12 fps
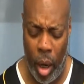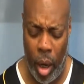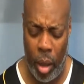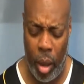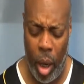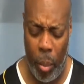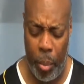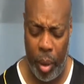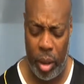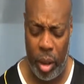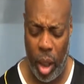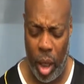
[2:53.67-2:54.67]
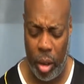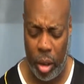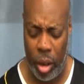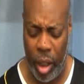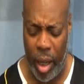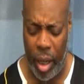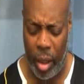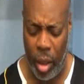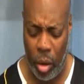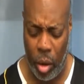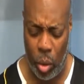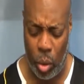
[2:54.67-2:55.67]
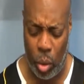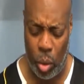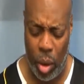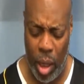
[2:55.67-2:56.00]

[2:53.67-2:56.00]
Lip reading: help us to understand those